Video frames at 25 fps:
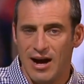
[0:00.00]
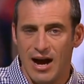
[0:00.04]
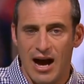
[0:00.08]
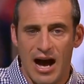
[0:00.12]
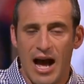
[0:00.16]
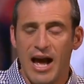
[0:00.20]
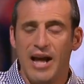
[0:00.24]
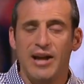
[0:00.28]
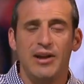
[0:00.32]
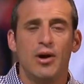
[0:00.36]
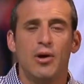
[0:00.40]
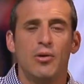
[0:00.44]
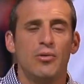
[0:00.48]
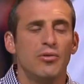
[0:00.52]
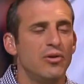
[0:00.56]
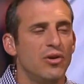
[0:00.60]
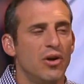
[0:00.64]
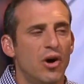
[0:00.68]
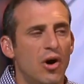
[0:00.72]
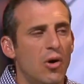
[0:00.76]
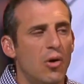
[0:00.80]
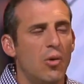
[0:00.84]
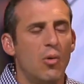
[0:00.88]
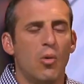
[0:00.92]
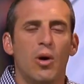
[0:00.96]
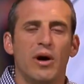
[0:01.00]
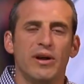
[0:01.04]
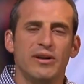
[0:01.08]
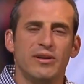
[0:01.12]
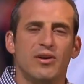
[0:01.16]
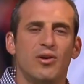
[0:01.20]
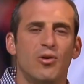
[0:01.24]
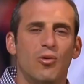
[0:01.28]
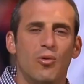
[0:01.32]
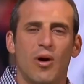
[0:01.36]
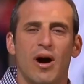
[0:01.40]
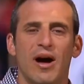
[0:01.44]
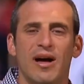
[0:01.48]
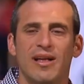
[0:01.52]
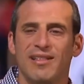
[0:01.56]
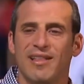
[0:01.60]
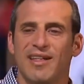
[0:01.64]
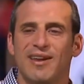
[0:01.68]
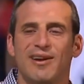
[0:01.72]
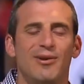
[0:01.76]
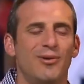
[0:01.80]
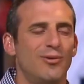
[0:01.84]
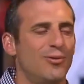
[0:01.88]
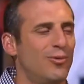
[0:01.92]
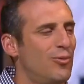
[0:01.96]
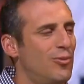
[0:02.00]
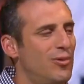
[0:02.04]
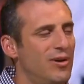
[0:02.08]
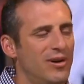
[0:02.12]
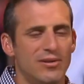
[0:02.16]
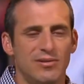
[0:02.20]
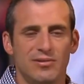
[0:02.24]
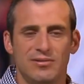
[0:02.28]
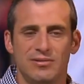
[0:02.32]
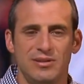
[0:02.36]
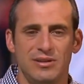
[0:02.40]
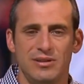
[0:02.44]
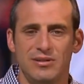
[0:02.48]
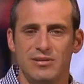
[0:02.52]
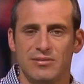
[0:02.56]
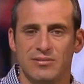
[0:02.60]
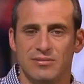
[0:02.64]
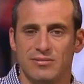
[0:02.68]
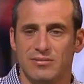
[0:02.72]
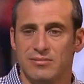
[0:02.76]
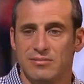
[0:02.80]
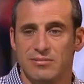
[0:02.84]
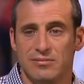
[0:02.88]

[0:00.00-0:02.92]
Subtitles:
I don't know what Kawhi Leonard will do.